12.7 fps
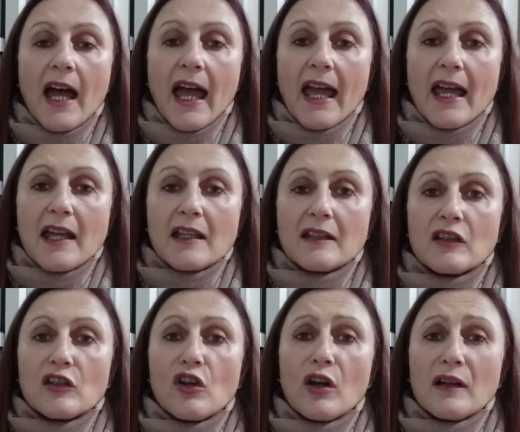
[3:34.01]

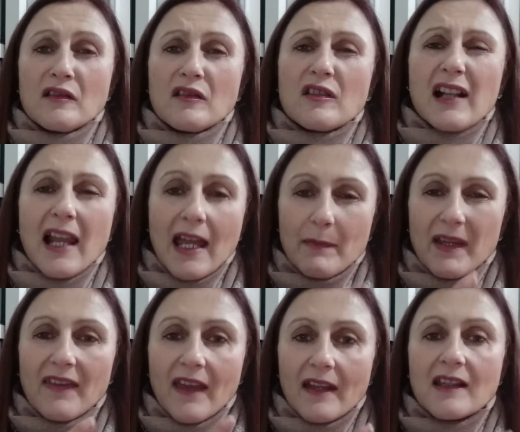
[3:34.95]
and
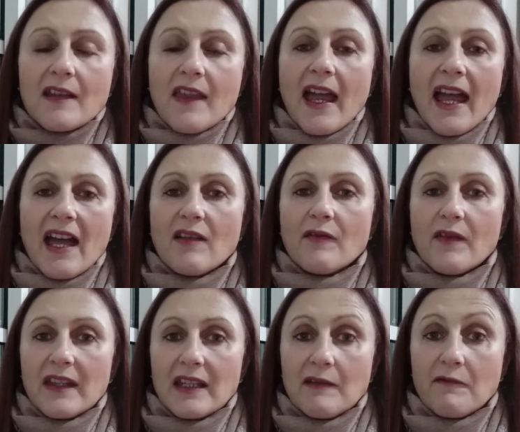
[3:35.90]
claiming that they have
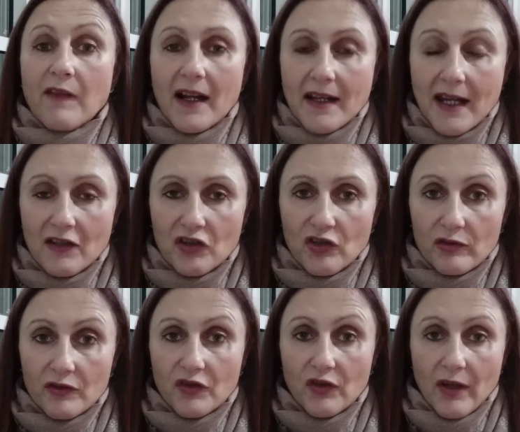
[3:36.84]
the
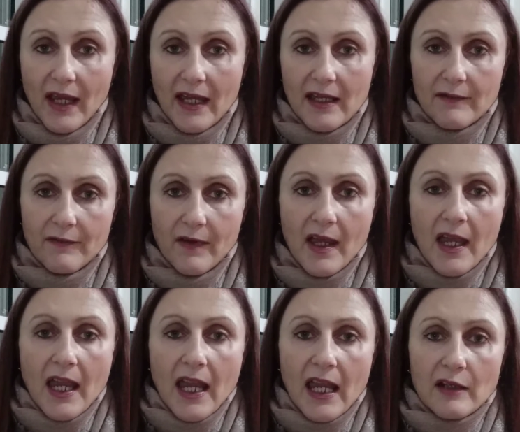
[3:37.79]
financials to have
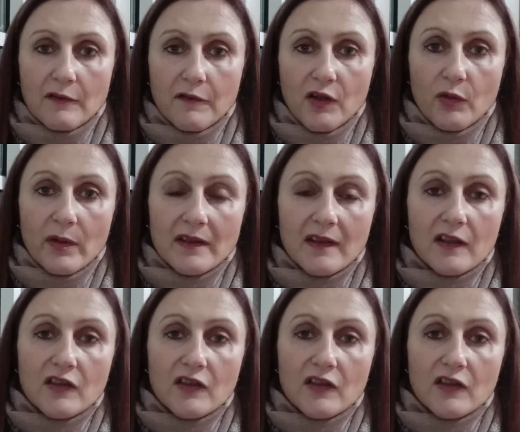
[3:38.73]
influence.